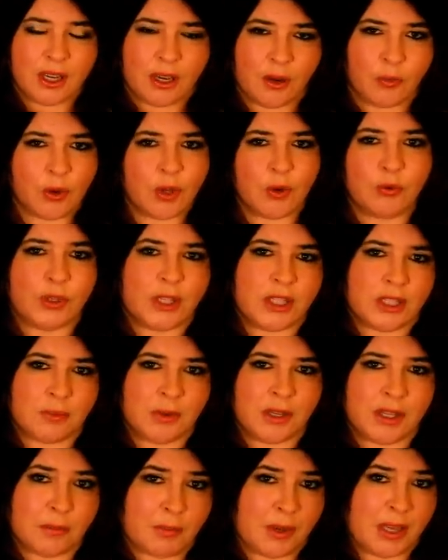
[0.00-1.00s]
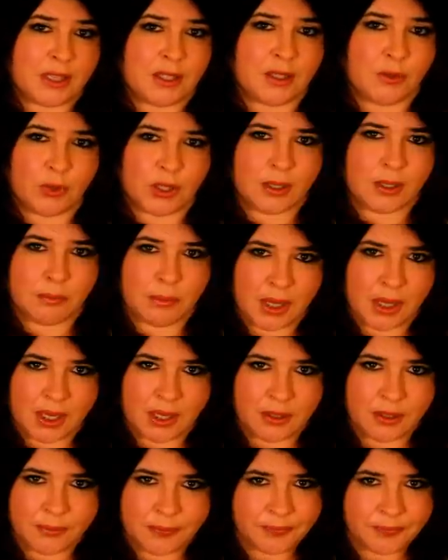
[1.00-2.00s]
and we all need to be the best that we can
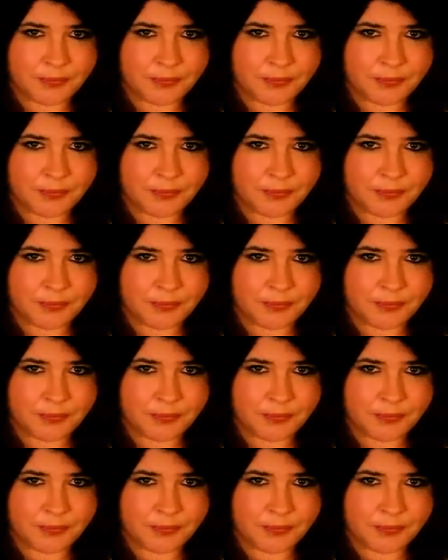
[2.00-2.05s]
be.